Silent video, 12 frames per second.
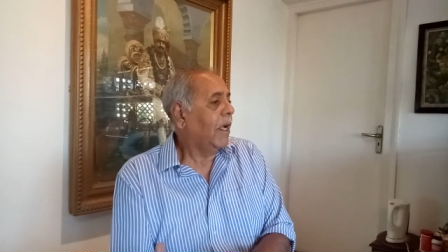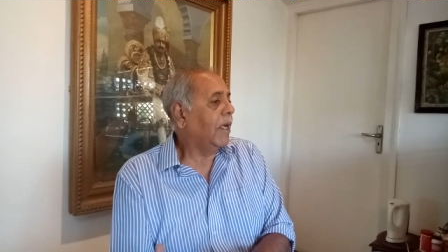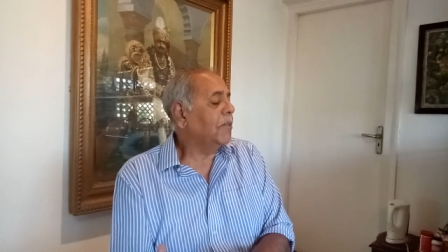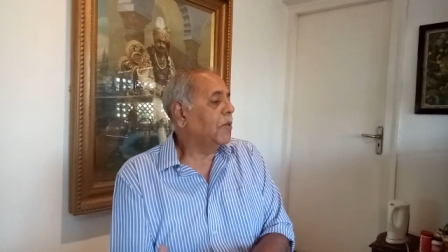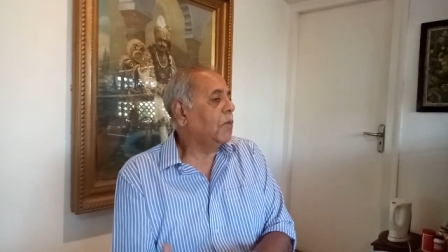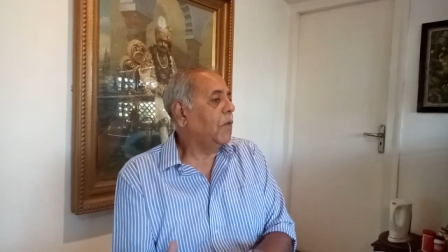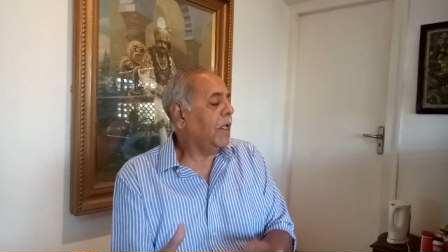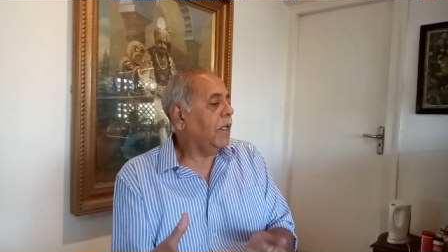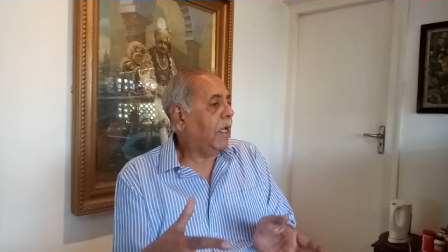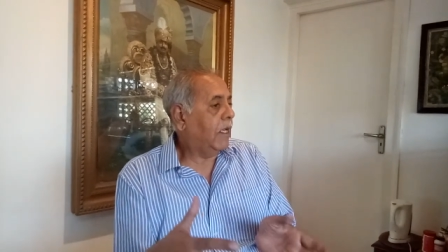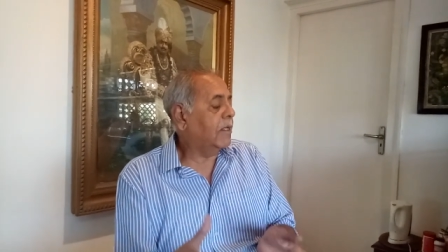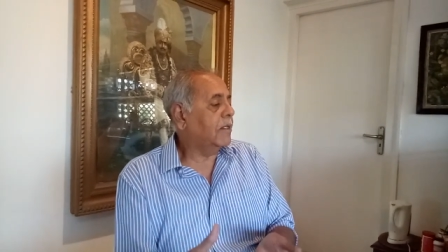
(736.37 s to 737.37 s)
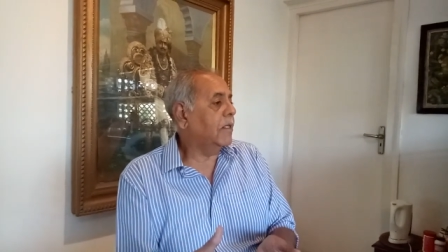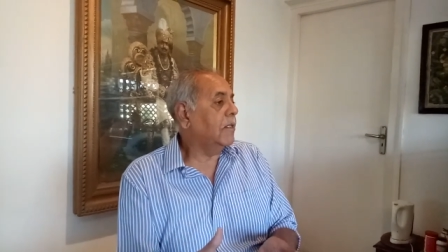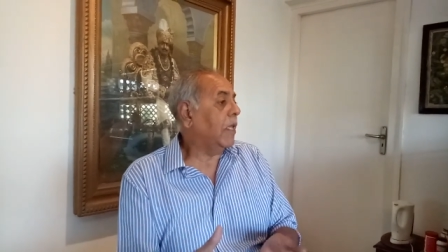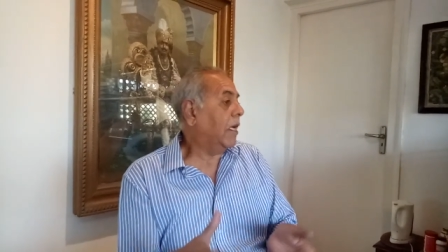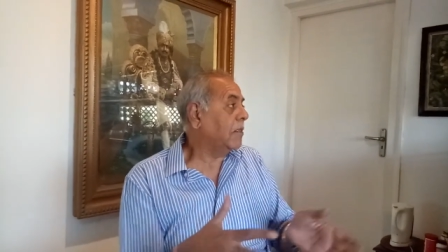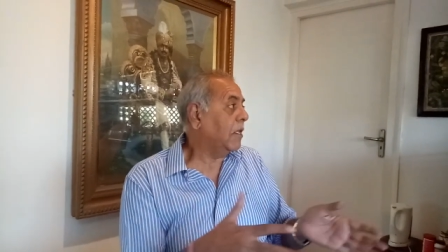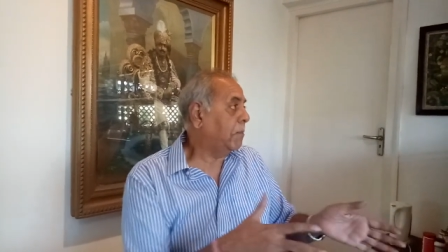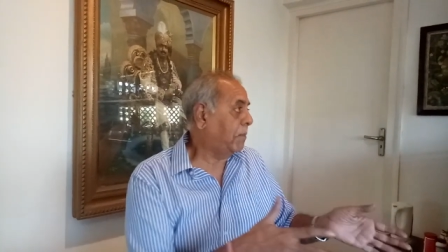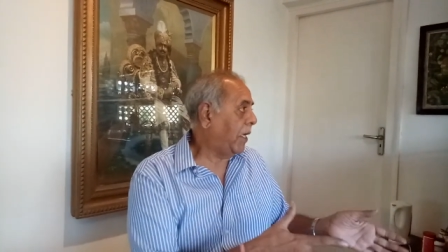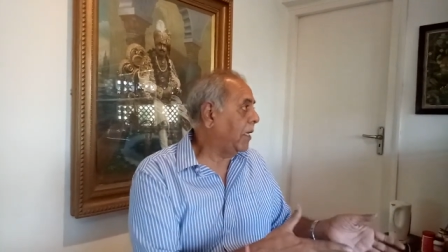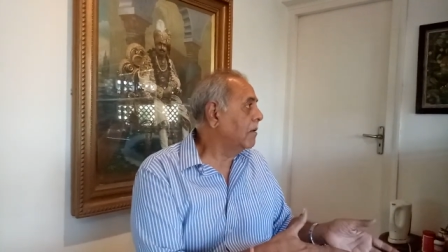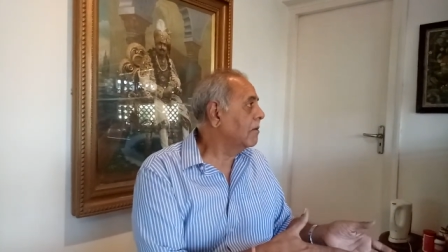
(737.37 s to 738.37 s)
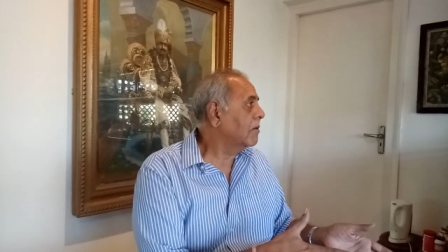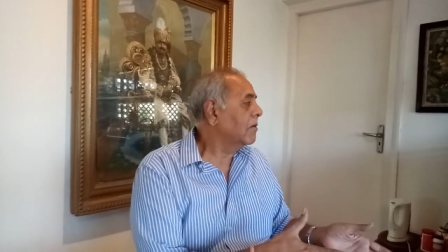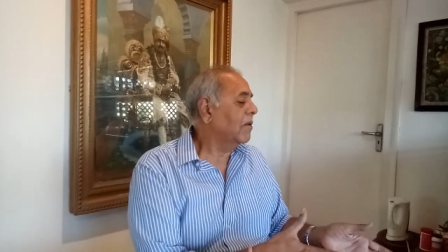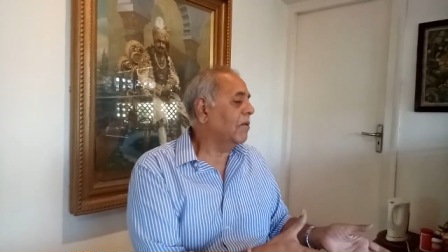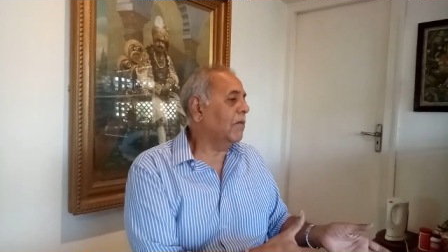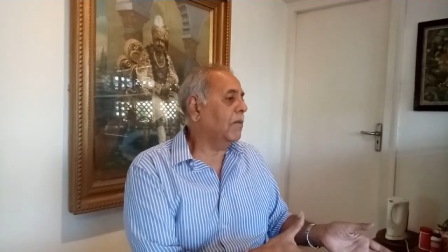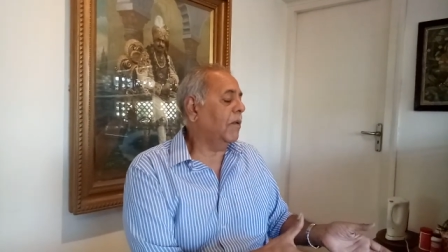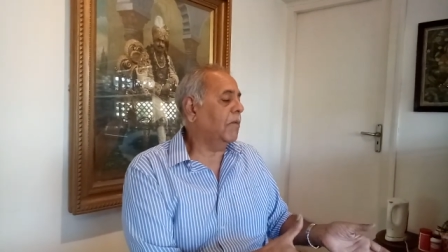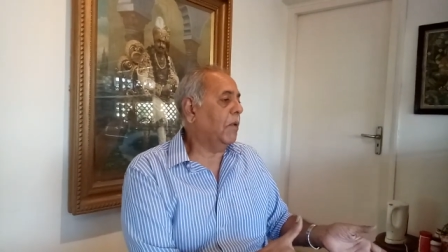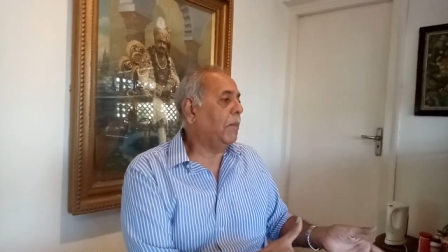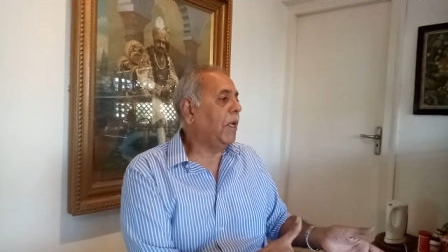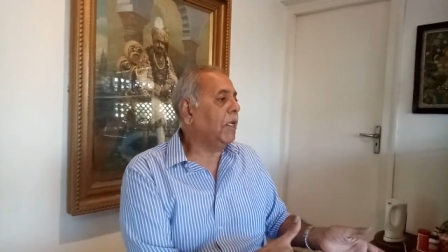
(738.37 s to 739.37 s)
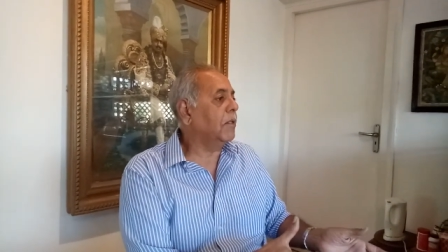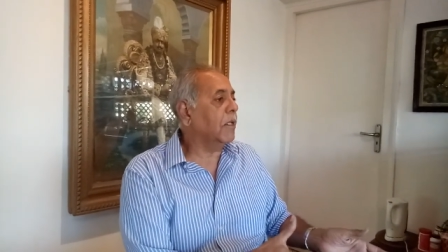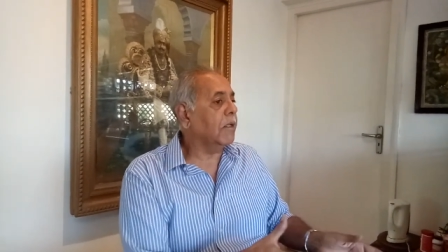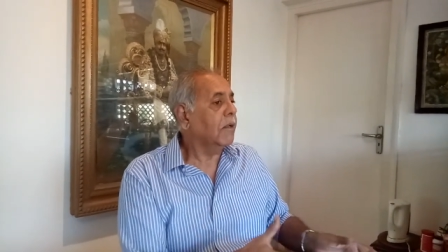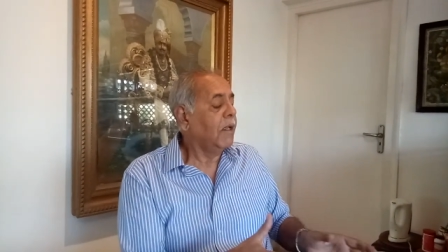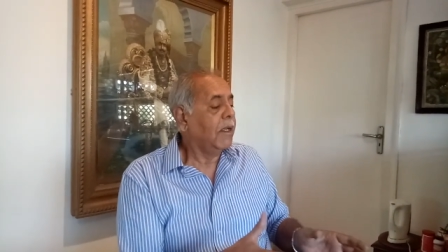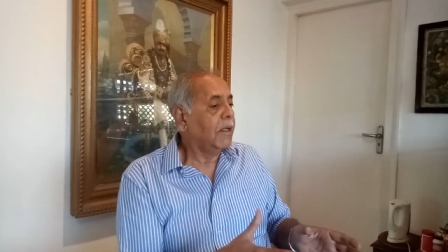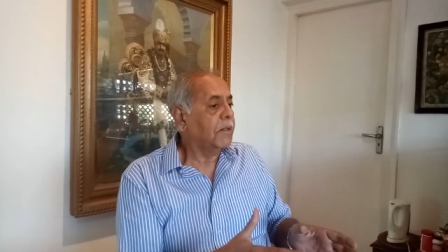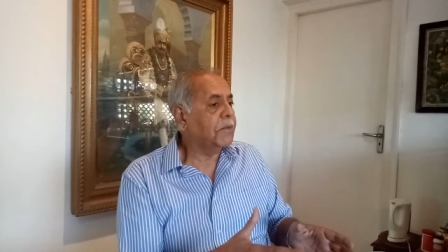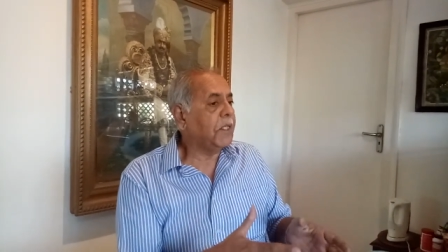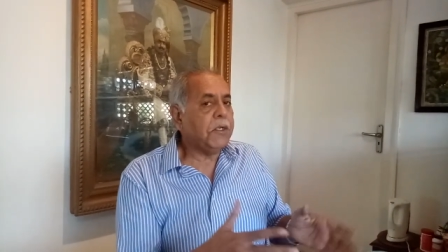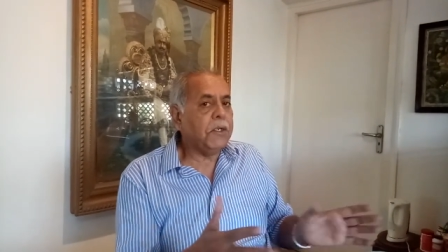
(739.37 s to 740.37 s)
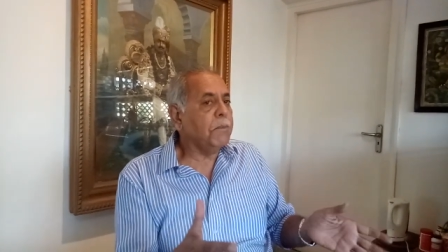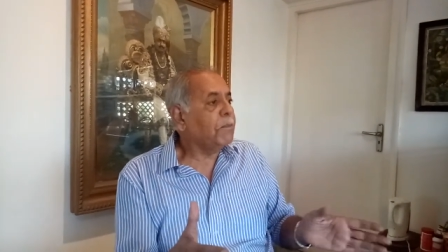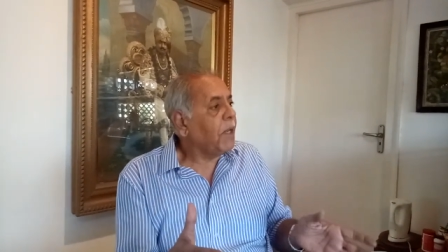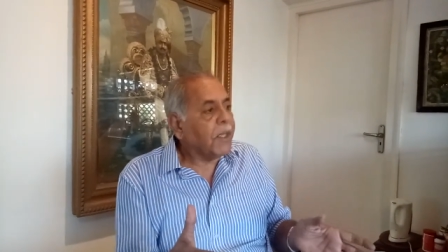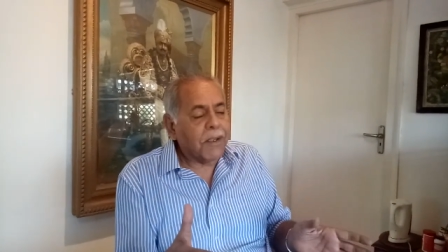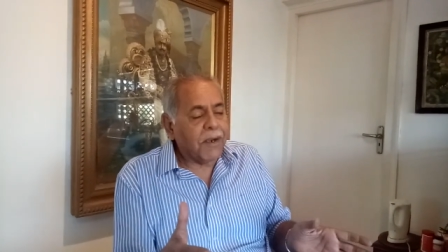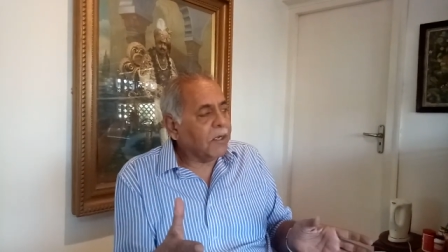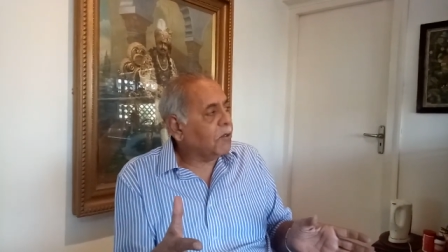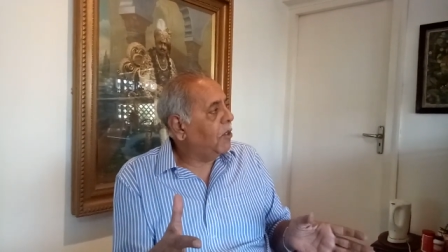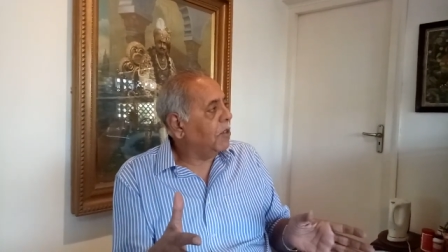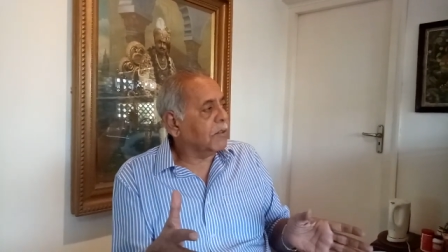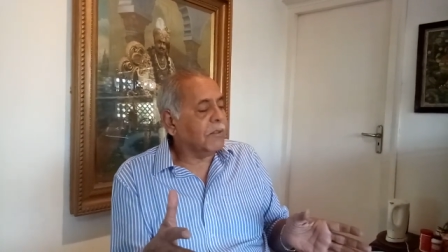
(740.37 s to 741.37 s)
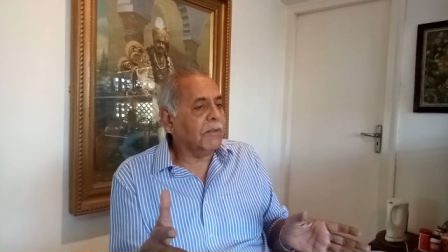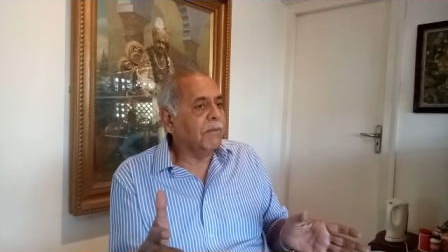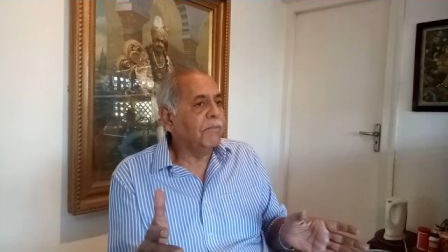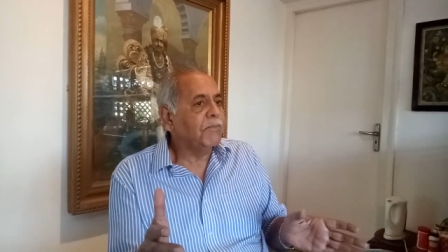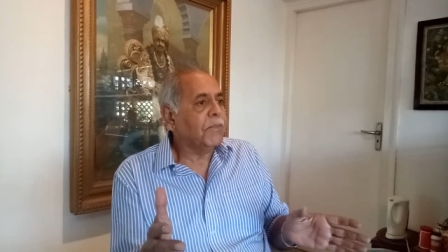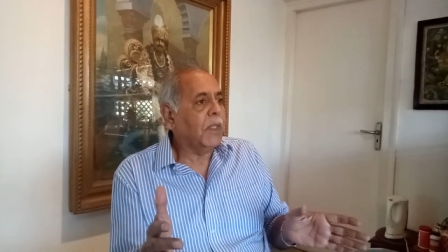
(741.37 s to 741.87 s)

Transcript: And the way he held in and then Paine remained there. They didn't play great knocks.